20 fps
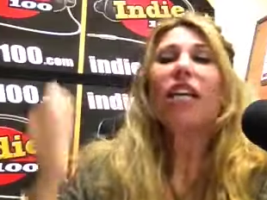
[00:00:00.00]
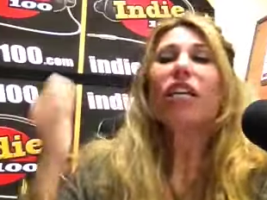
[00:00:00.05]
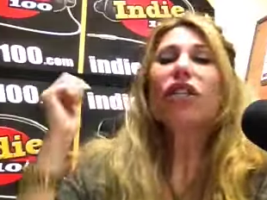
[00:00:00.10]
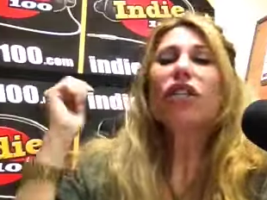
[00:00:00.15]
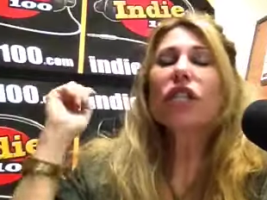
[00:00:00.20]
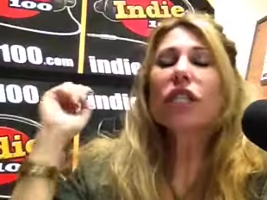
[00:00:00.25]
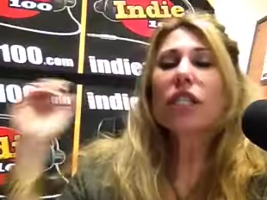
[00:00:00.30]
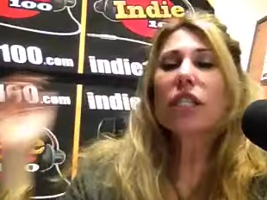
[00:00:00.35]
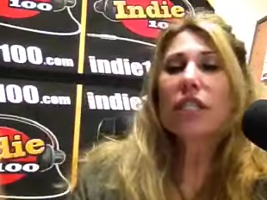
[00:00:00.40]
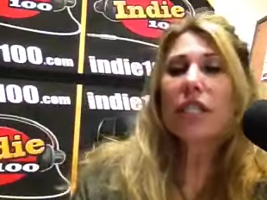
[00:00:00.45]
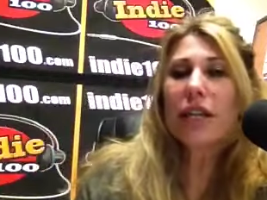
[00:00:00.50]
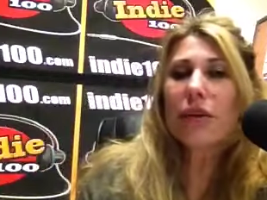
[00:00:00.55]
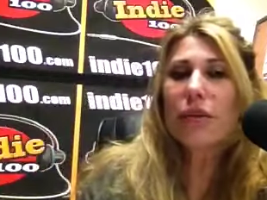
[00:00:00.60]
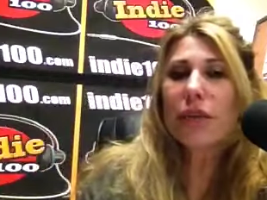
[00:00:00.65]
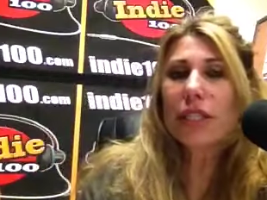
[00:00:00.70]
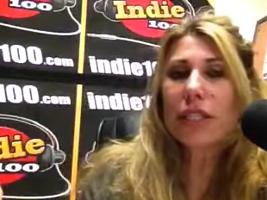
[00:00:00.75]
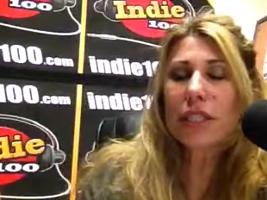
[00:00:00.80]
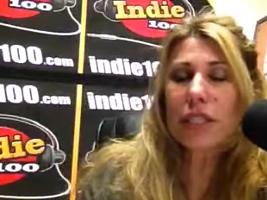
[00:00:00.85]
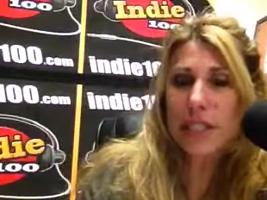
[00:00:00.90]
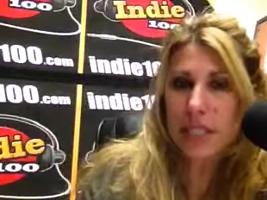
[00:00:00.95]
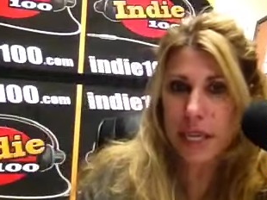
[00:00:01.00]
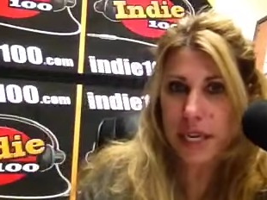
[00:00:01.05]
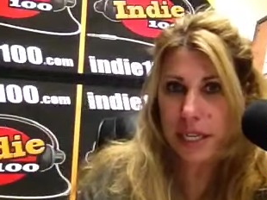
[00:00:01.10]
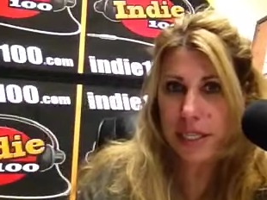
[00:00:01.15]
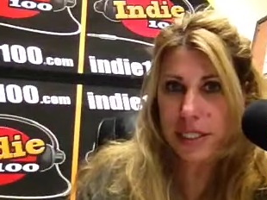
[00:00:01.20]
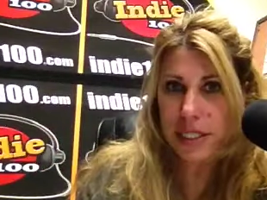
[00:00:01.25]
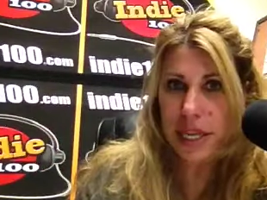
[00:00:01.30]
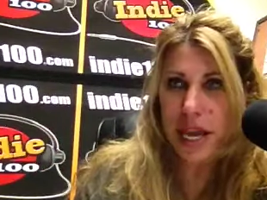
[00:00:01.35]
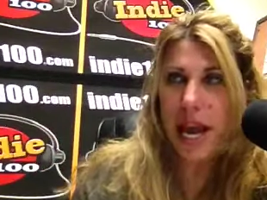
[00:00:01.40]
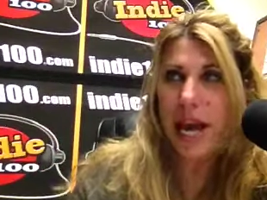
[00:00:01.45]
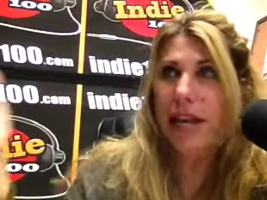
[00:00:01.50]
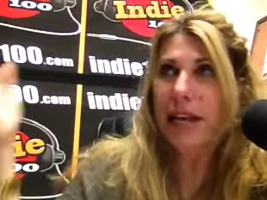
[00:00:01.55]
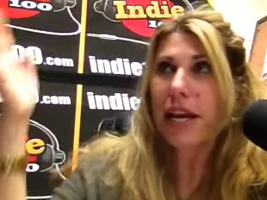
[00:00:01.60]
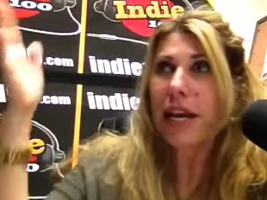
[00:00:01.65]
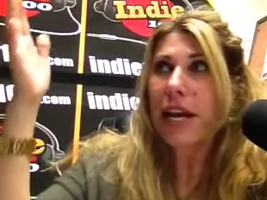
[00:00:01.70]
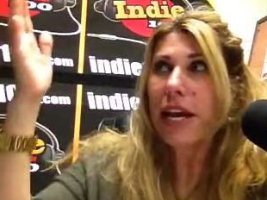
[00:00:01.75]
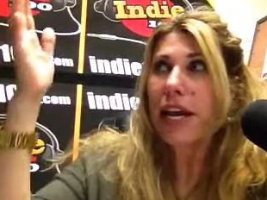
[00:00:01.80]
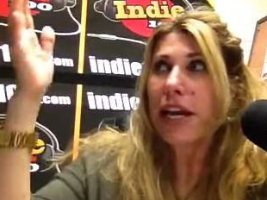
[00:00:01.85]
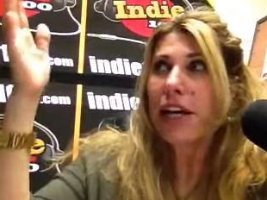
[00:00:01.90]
Just see what sticks. And